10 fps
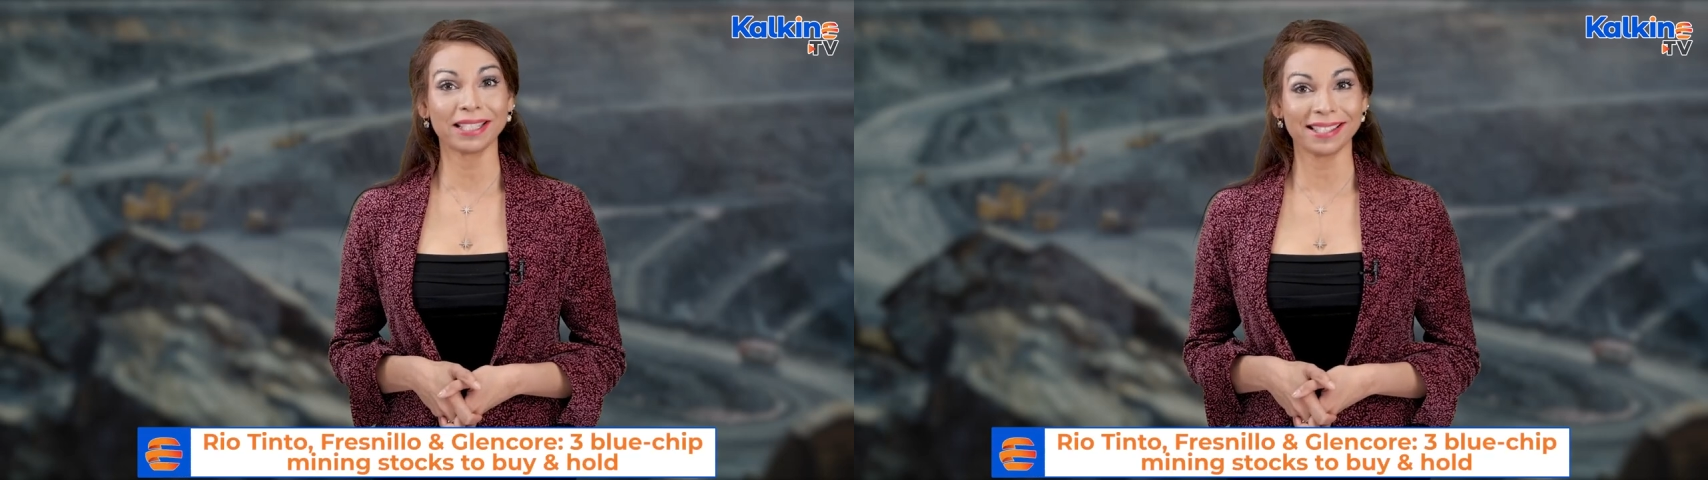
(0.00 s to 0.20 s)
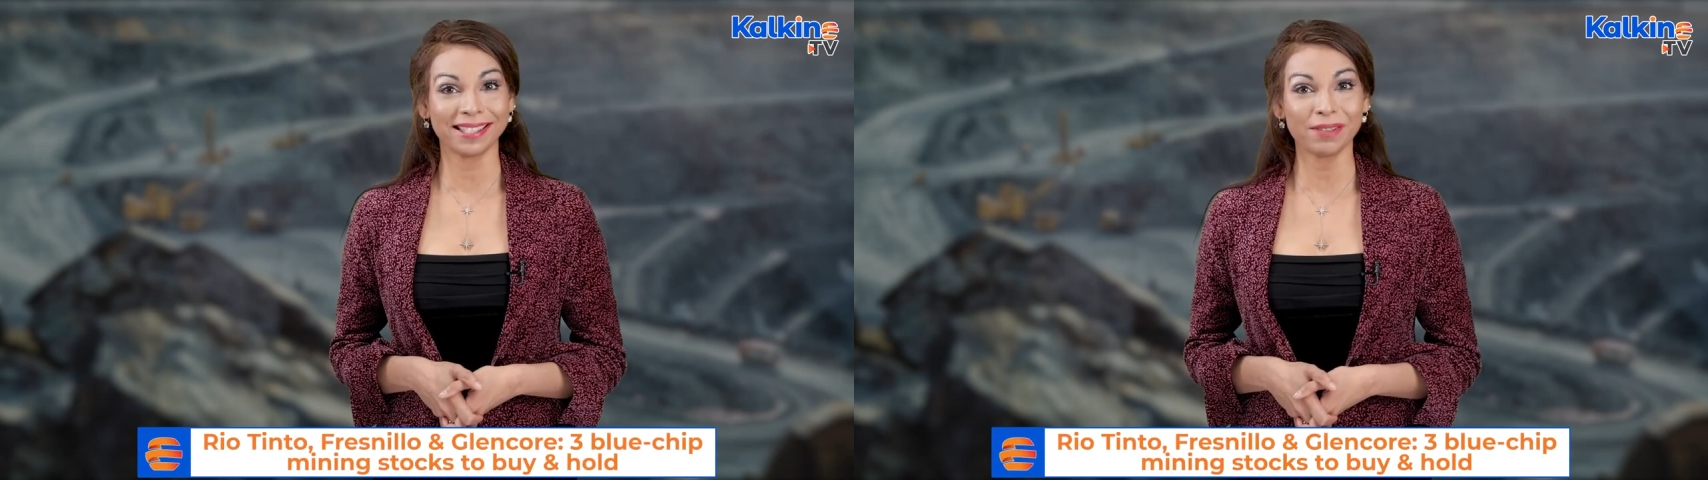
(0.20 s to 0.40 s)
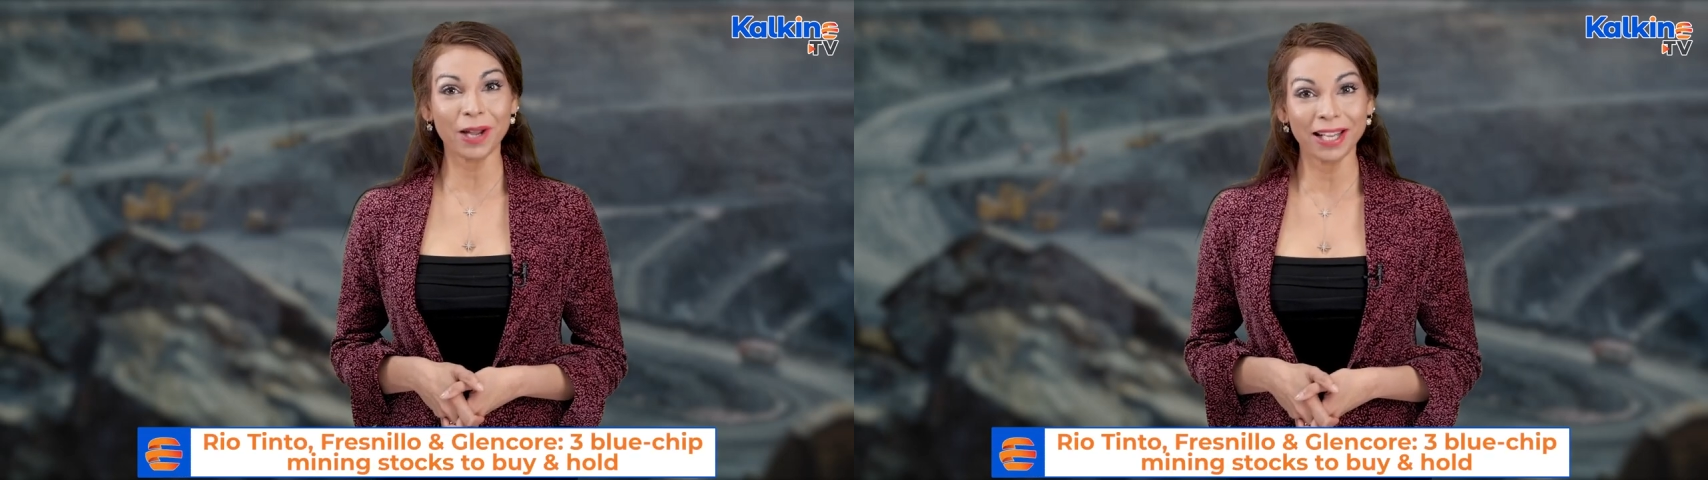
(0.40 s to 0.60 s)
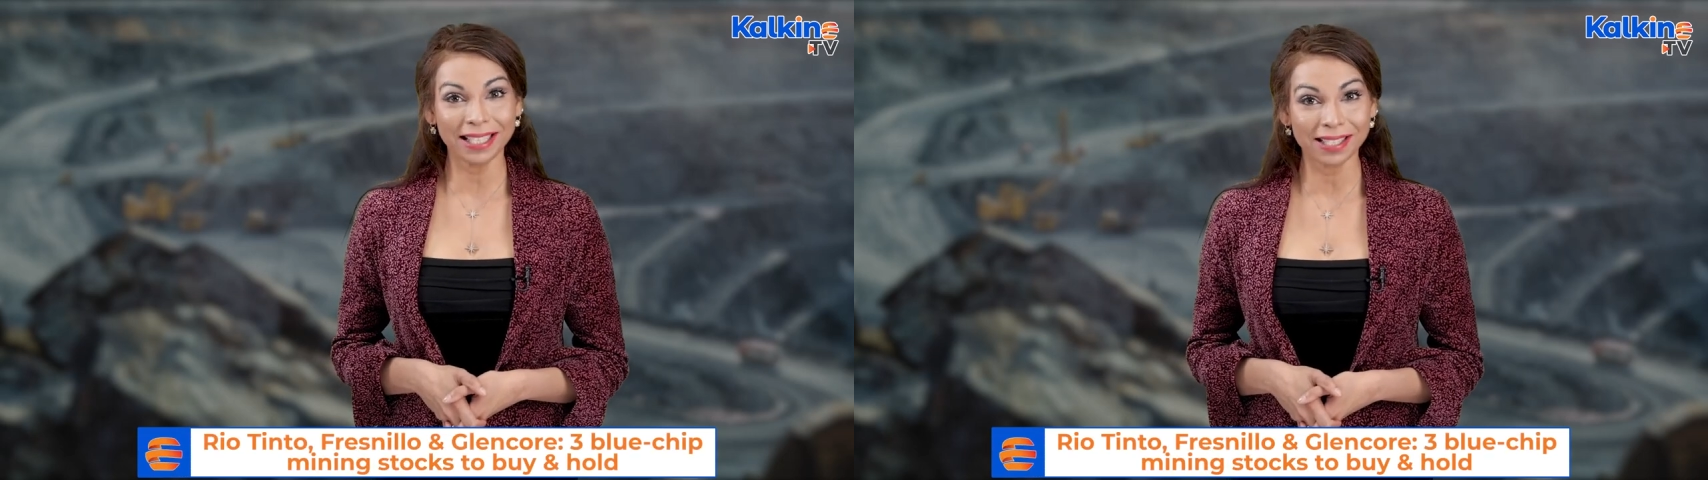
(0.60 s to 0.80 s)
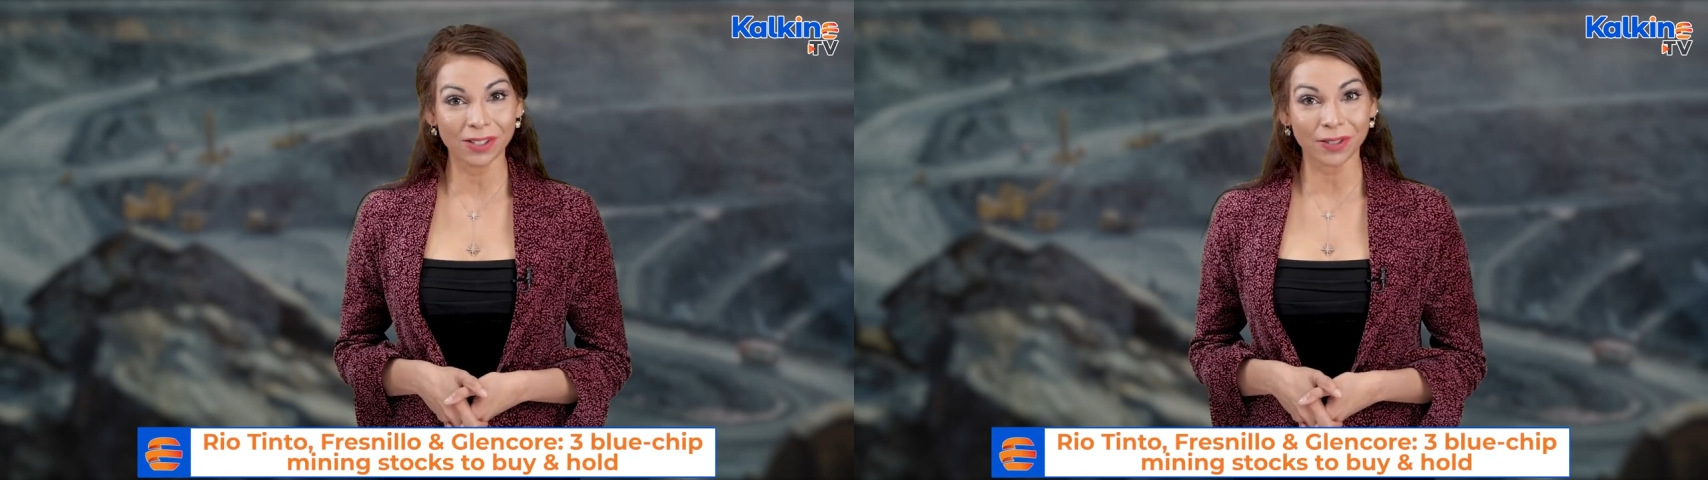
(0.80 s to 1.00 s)
listed
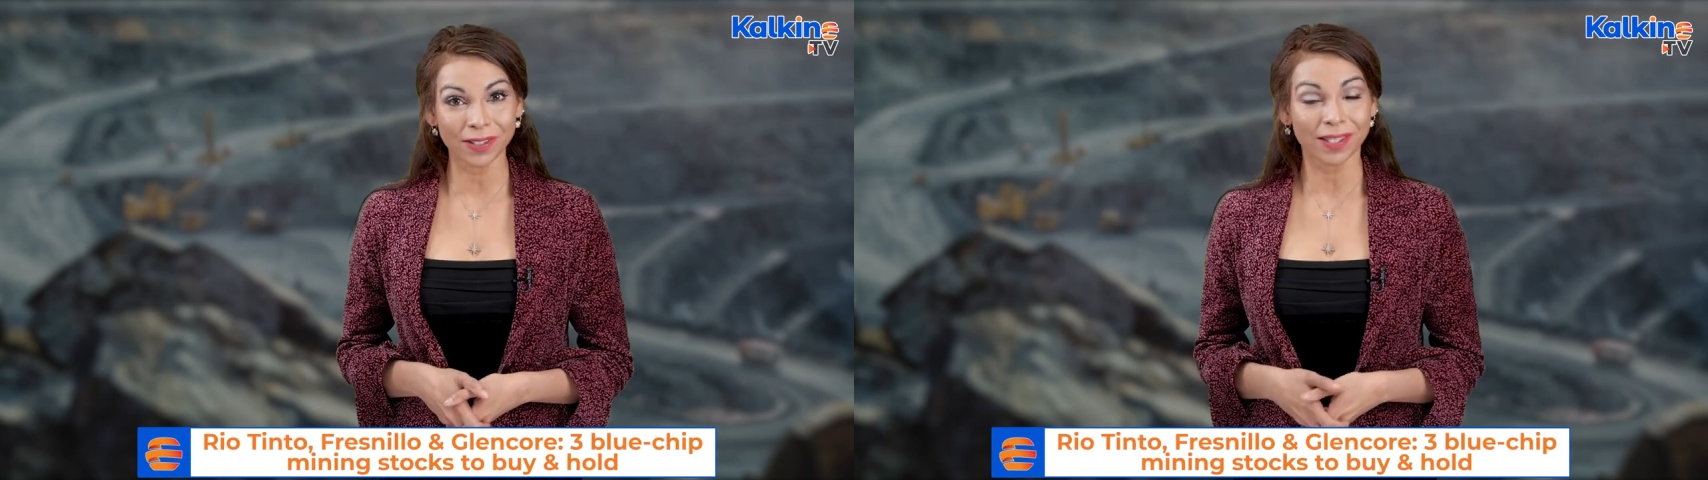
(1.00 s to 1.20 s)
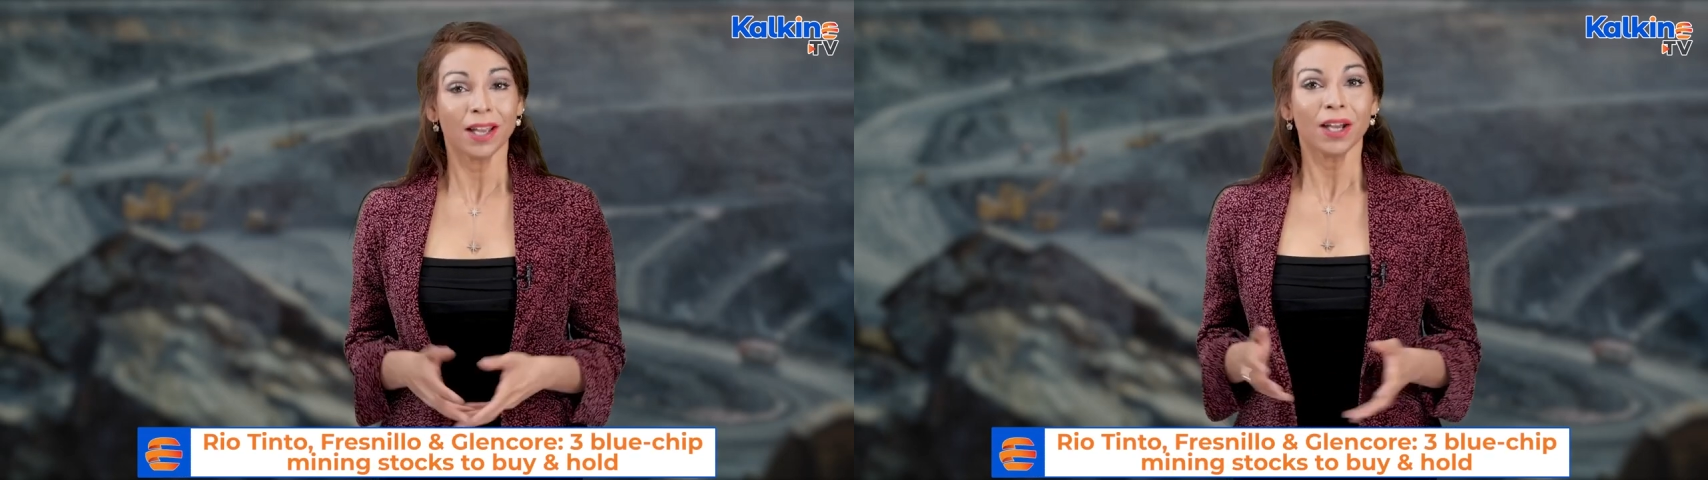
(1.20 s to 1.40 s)
mining stocks